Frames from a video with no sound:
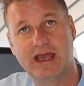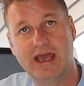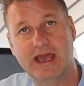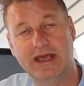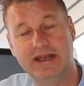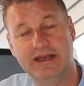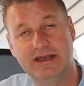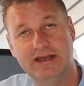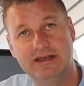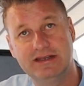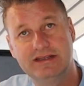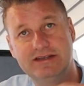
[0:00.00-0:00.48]

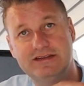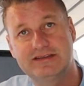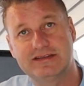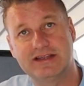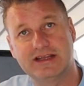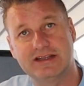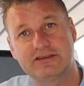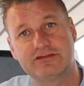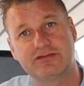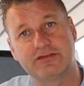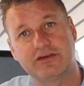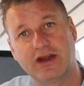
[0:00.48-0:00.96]
And at least
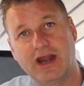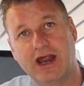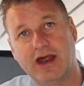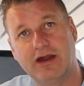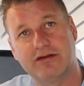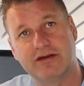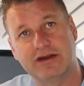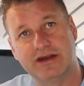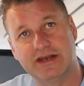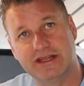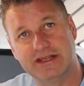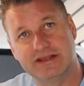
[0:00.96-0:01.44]
that's for
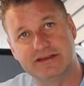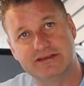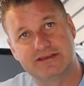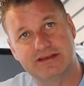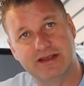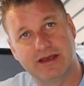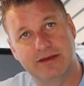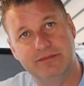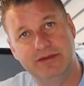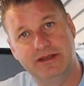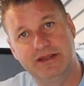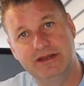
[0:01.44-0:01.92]
our needs.
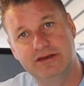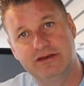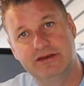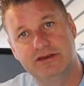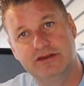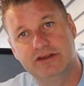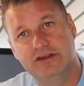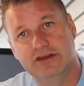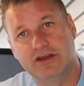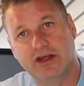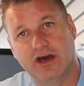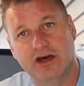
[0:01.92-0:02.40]
I mean,